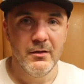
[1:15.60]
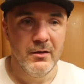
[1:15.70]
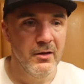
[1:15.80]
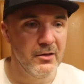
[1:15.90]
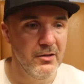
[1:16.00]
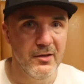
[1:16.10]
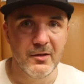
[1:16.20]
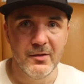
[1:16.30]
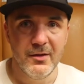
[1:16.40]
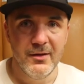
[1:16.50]

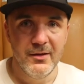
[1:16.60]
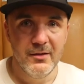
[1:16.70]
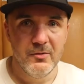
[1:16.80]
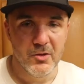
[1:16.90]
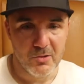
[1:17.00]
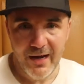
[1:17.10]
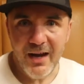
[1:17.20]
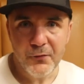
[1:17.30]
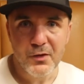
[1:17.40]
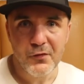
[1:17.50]
Oh, well, do I
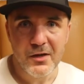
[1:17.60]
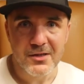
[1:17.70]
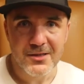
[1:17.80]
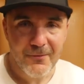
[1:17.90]
have to finish?